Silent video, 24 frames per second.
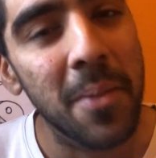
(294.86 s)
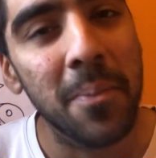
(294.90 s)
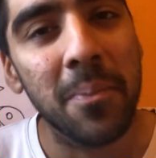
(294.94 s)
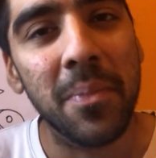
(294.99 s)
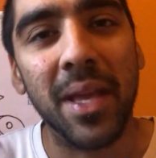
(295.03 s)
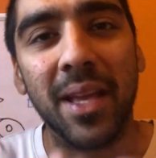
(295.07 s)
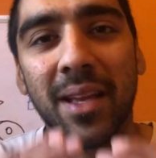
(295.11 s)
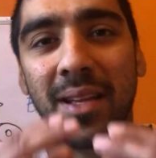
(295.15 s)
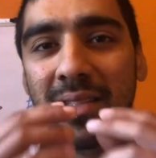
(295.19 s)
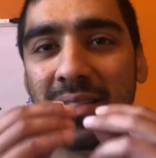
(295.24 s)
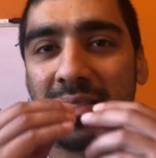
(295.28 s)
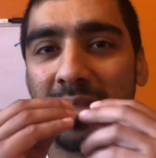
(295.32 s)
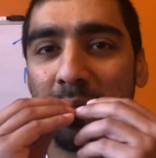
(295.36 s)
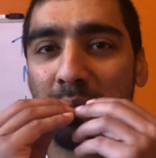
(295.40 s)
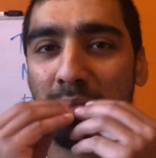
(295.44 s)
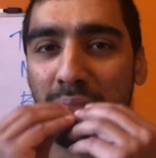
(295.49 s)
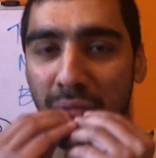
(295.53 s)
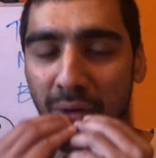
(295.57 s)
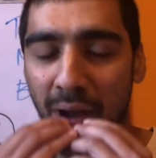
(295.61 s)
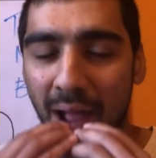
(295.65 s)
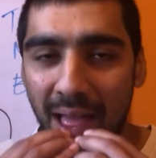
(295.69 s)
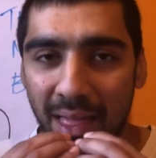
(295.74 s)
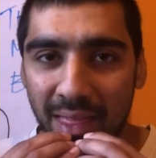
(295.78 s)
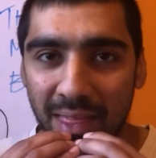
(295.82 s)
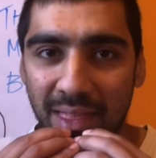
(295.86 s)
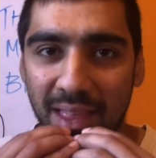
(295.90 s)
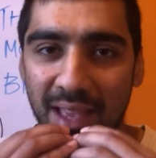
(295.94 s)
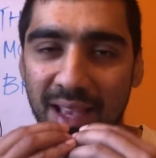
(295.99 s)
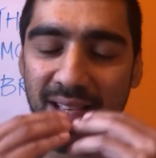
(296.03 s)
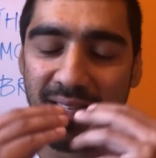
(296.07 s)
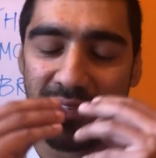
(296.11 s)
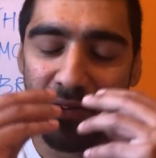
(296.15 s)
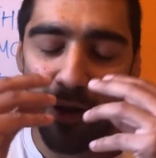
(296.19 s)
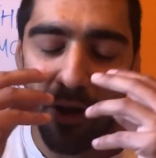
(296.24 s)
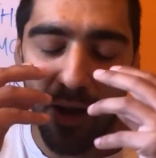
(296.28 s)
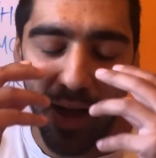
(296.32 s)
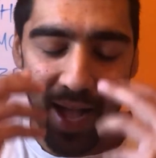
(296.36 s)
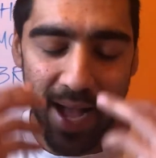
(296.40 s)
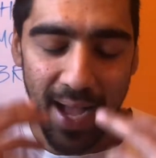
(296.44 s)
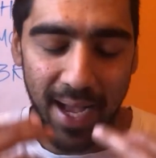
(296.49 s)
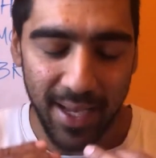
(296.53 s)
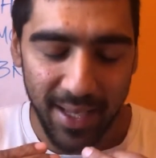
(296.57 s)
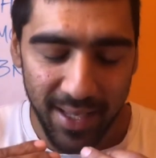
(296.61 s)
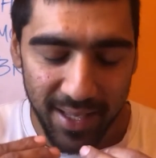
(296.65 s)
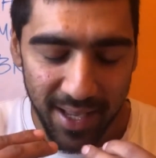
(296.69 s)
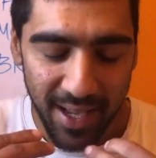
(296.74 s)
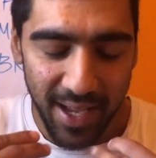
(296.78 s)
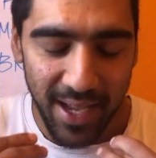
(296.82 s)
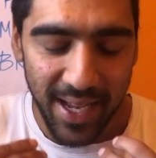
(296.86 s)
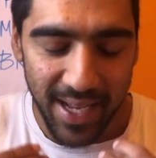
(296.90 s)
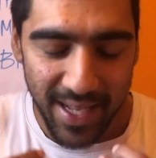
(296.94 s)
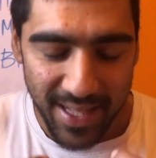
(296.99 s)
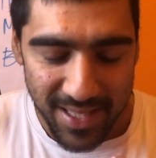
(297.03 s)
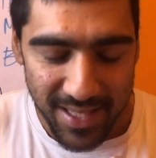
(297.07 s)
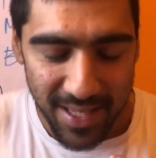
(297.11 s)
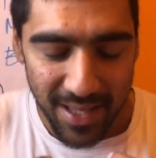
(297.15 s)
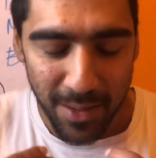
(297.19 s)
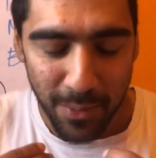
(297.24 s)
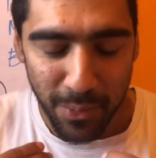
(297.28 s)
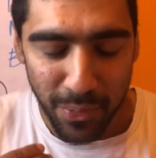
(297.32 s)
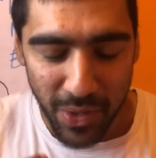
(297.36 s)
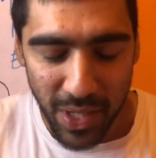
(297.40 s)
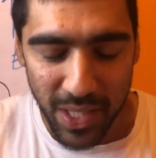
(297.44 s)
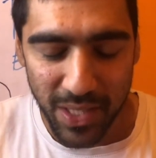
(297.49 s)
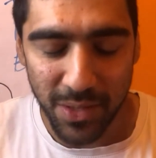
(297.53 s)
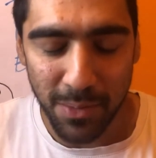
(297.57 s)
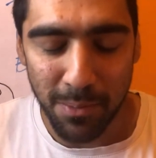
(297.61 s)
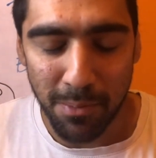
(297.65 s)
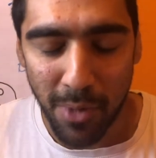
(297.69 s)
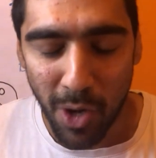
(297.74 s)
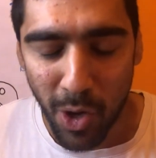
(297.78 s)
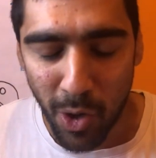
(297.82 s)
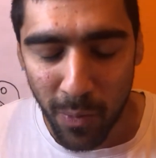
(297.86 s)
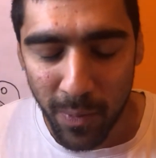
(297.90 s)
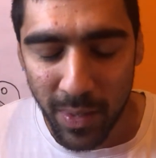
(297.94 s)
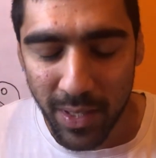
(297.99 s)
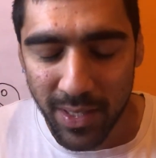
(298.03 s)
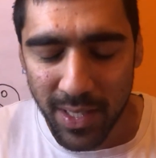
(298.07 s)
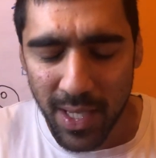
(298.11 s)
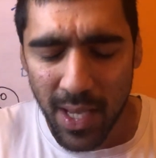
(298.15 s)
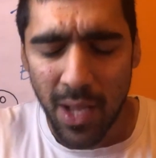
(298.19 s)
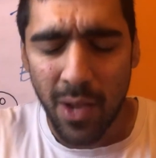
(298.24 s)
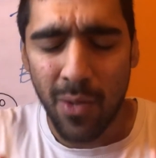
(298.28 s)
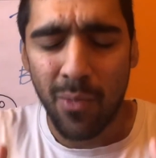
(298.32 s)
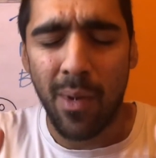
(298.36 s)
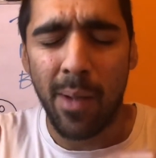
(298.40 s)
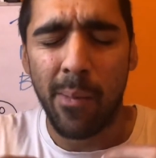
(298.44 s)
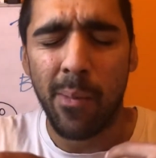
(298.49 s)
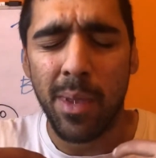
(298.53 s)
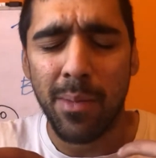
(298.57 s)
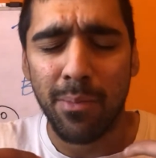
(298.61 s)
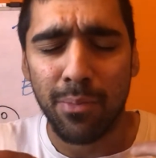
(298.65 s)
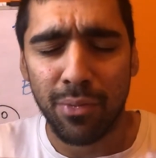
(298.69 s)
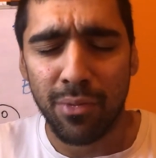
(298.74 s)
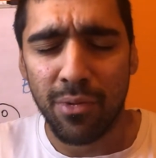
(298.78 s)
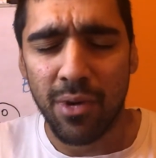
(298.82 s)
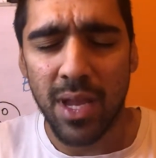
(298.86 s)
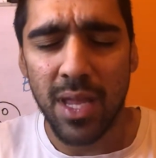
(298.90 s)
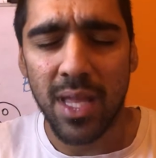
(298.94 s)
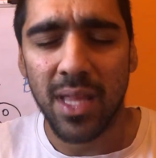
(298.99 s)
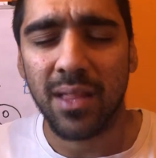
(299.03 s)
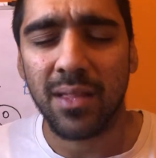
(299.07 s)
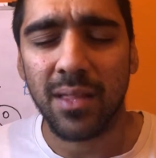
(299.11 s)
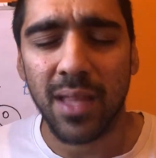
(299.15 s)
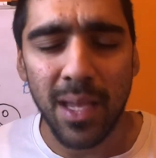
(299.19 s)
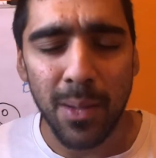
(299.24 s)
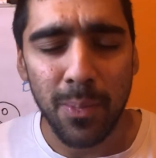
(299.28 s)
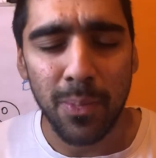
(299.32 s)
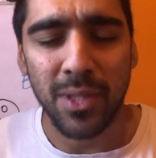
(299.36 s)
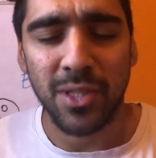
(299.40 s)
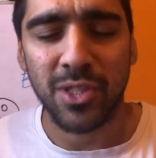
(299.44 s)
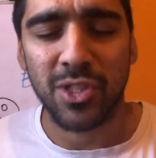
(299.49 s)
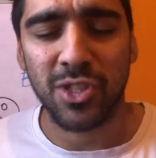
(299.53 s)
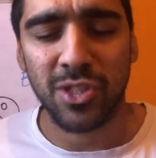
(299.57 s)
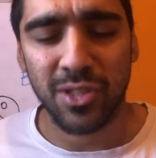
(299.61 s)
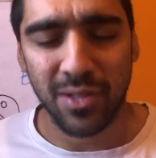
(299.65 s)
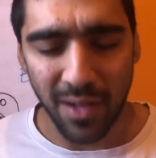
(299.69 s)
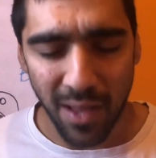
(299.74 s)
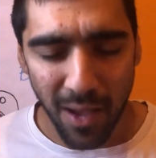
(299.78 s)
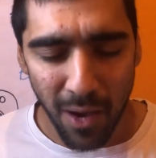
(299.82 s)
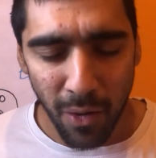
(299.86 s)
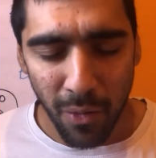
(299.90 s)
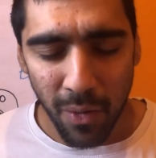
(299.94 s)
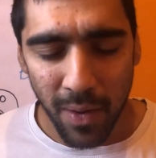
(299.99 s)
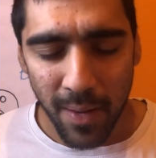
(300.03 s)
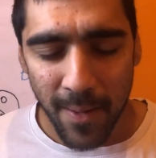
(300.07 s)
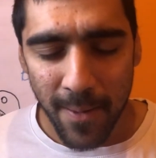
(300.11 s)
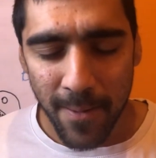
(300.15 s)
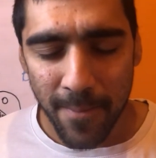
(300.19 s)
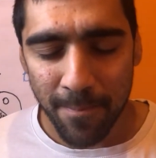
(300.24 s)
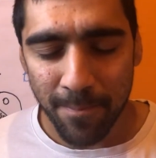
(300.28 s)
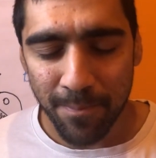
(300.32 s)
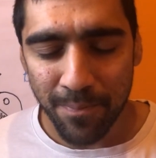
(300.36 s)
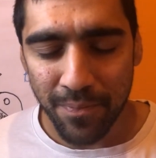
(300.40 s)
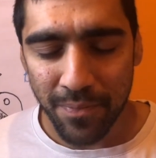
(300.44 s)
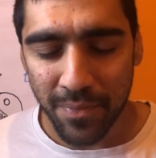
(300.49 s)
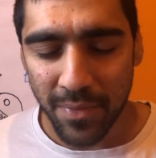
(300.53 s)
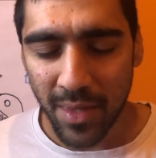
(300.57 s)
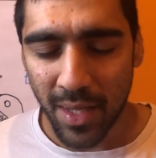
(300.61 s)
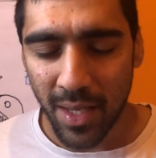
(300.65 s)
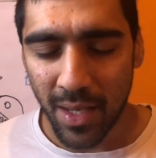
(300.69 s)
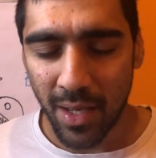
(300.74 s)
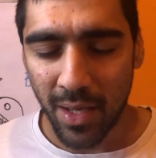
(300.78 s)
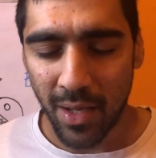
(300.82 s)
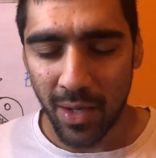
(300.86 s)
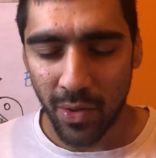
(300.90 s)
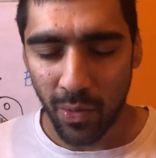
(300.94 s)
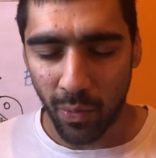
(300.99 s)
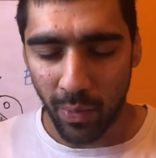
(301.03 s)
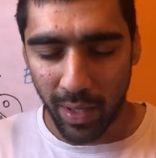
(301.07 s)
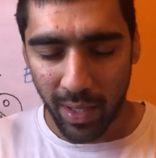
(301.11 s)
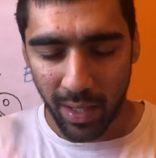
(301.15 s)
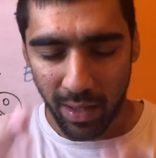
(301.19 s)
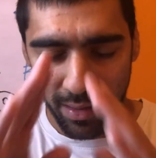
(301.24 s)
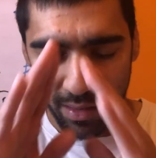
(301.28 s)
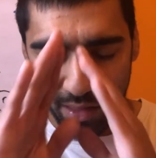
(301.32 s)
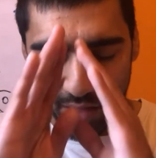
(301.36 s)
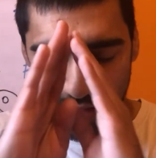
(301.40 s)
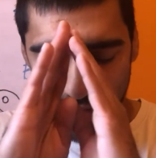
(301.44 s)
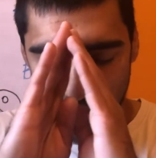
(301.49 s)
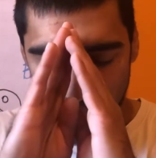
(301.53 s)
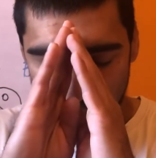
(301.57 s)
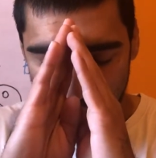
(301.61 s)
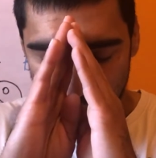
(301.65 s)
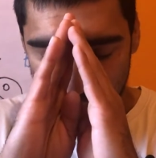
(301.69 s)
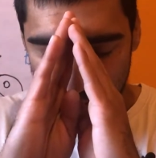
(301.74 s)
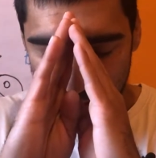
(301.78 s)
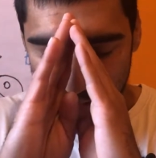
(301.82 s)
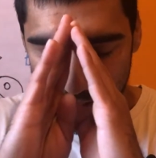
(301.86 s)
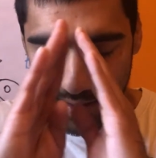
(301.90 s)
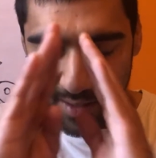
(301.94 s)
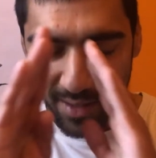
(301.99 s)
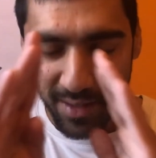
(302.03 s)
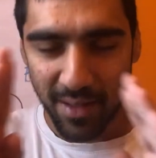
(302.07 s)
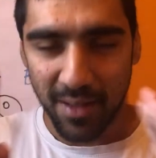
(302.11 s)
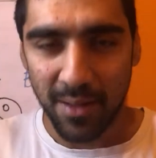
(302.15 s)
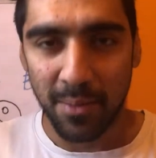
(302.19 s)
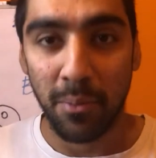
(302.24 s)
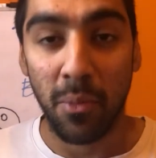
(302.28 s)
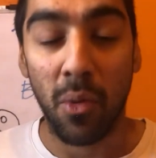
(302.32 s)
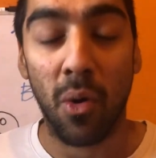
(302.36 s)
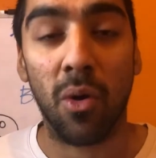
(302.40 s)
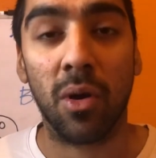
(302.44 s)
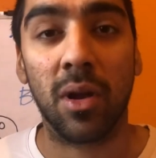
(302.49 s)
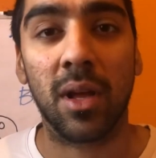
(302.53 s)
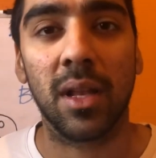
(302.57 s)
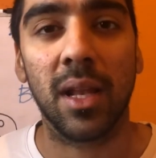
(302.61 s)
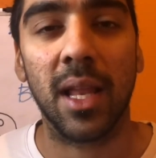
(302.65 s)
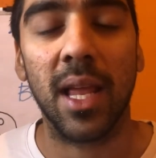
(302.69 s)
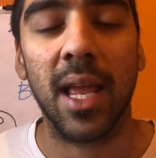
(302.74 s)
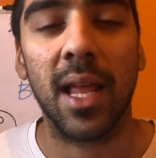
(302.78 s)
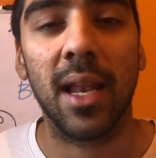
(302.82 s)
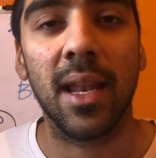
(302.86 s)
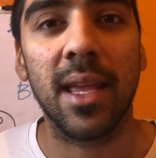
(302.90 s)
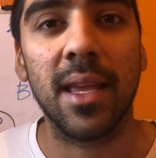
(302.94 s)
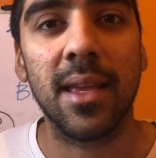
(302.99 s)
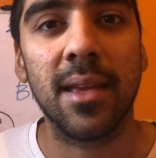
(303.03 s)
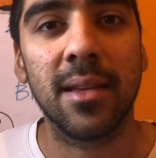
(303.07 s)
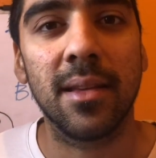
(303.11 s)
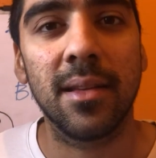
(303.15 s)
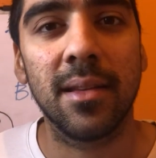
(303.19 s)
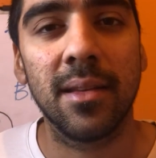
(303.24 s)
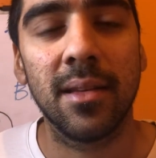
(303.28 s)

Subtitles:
Because the breath is our anchor into the present moment. When we breathe deep and slow, we can think more clearly.